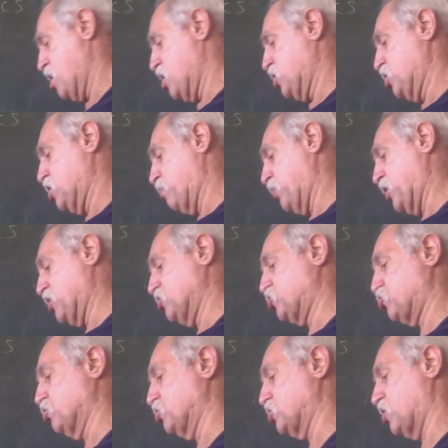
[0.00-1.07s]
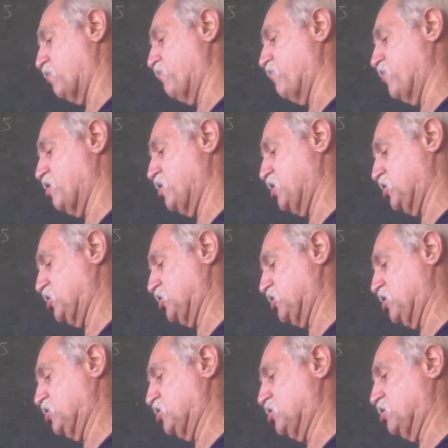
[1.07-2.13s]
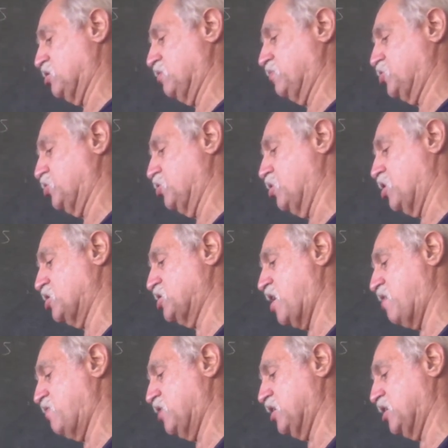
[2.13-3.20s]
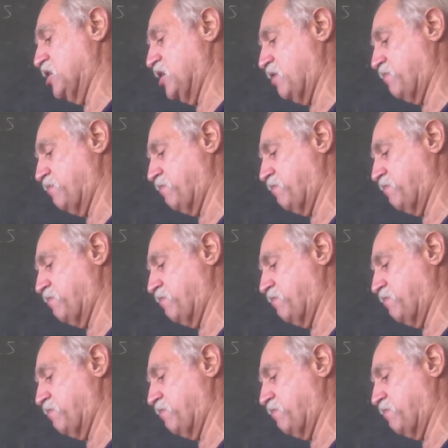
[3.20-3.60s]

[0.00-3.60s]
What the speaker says: You know, plants' roots are very sensitive to not having enough